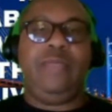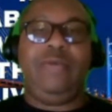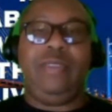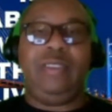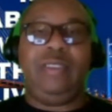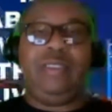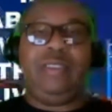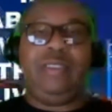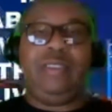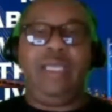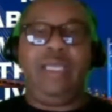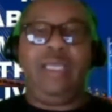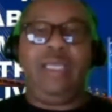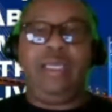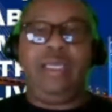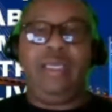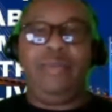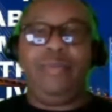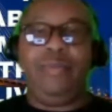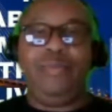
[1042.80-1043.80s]
If it's not
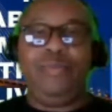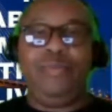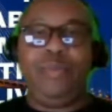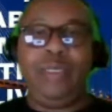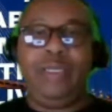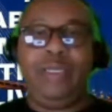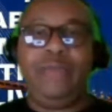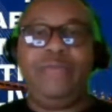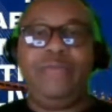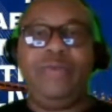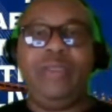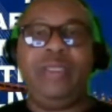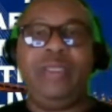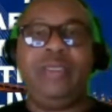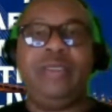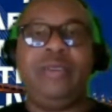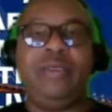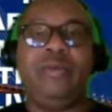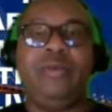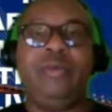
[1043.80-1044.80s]

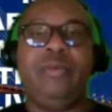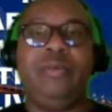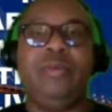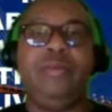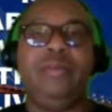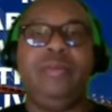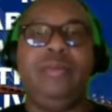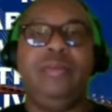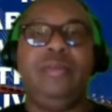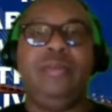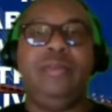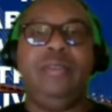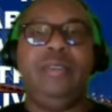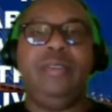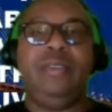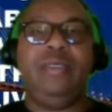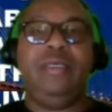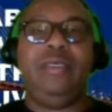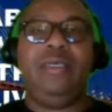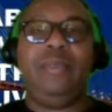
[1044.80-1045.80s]
benefiting you,
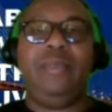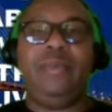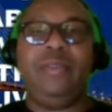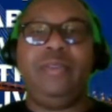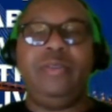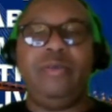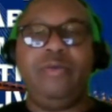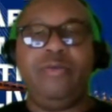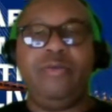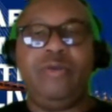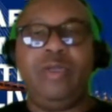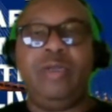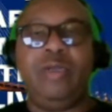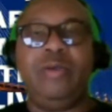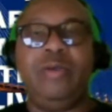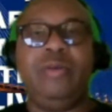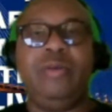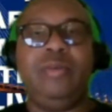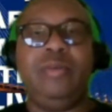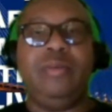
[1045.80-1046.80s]
helping you
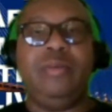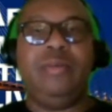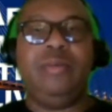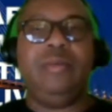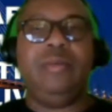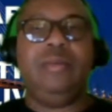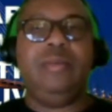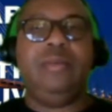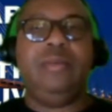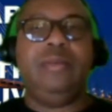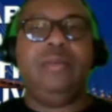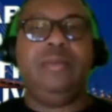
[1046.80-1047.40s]
to grow,